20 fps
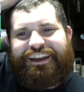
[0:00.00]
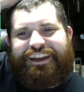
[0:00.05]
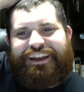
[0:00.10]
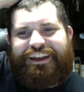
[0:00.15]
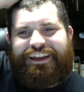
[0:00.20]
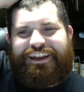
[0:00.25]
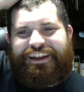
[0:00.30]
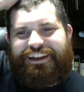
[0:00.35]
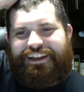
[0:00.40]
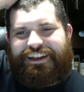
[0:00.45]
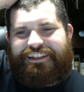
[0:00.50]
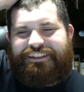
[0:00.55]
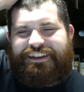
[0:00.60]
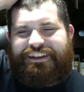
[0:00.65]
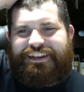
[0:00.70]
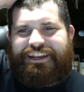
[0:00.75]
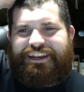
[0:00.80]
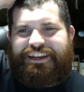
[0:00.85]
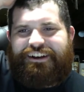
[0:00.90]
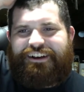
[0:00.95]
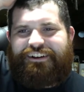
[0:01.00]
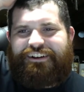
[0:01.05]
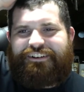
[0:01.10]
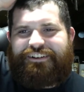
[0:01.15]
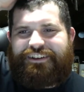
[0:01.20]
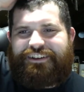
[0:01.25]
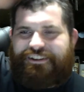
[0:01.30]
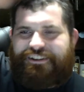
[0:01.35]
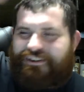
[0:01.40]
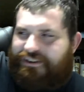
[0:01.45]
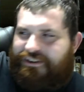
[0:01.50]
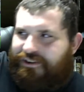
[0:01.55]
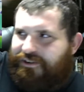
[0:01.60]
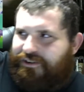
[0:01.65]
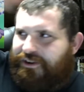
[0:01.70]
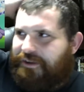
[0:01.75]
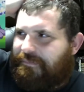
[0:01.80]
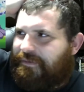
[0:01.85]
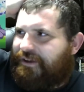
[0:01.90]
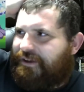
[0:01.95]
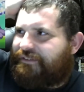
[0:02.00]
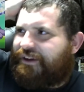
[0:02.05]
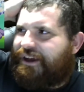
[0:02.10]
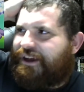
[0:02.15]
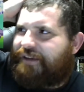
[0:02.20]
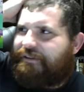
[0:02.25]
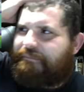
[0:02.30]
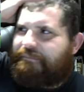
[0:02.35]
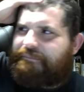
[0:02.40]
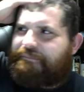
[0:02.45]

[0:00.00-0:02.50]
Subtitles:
And I like how, growing up, I